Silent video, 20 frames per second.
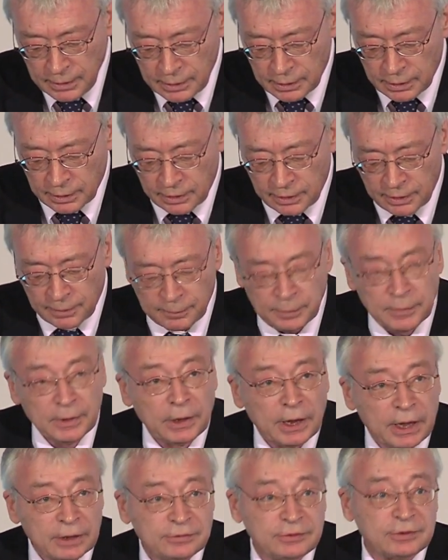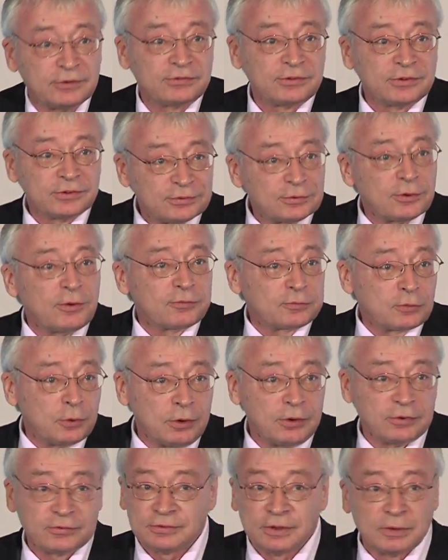And this is, of
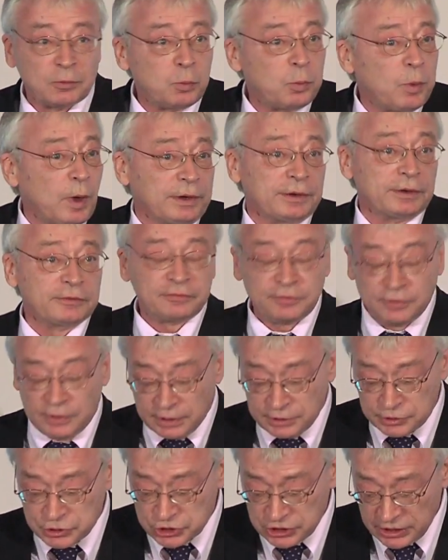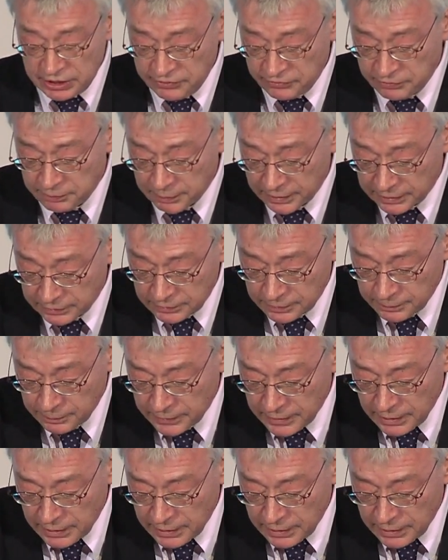course, a wonderful achievement.